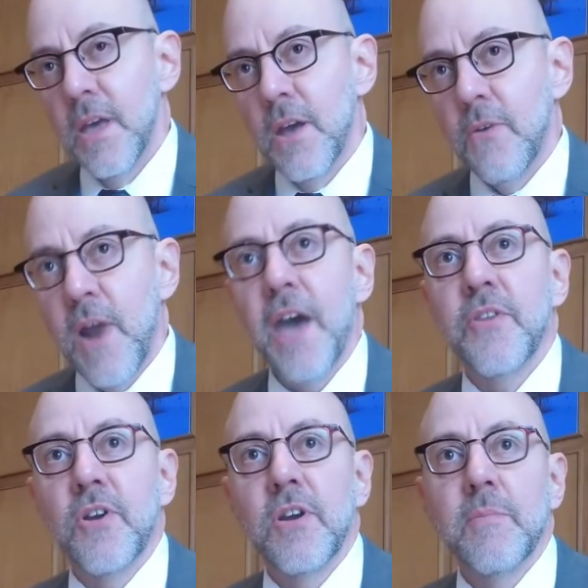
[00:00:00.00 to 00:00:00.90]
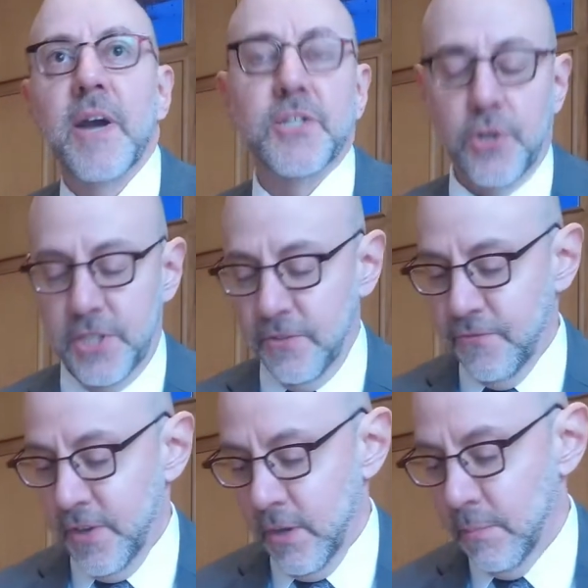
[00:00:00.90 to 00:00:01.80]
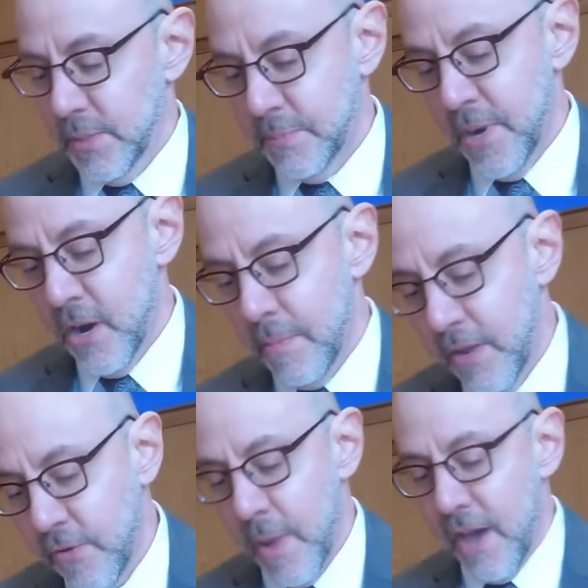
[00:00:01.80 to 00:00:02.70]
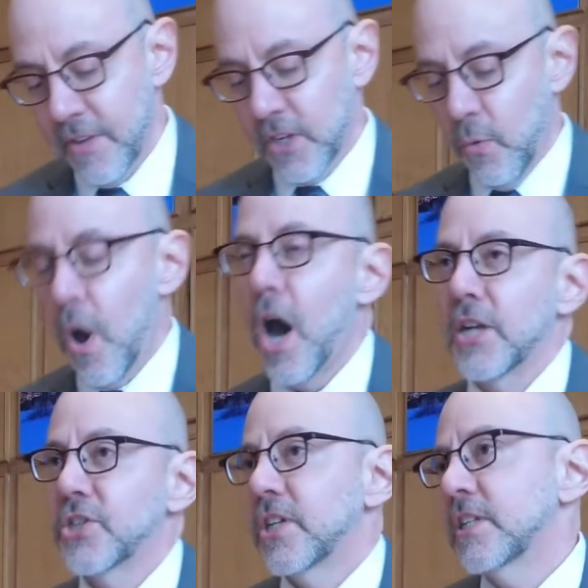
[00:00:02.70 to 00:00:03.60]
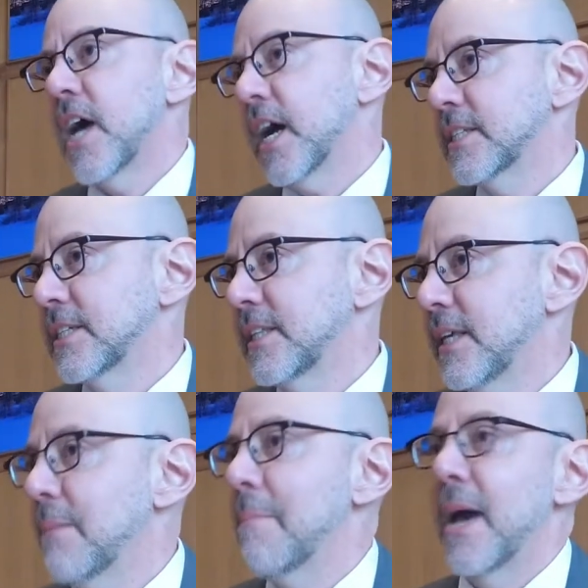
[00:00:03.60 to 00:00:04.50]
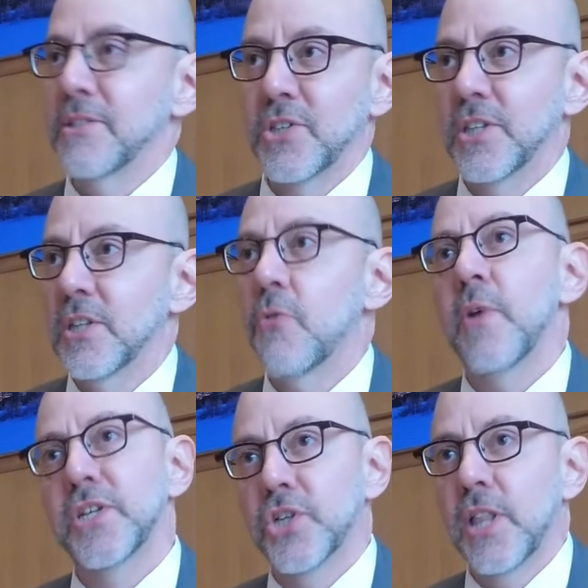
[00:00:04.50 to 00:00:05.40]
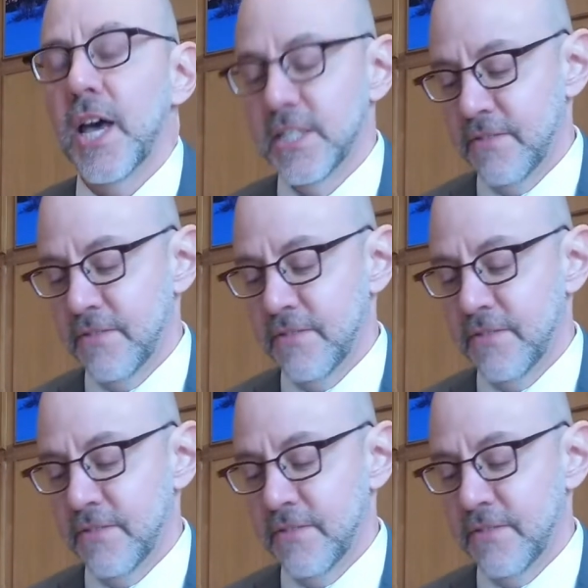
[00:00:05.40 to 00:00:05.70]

Rather, my choice of film spared me from having to watch toxically masculine racialized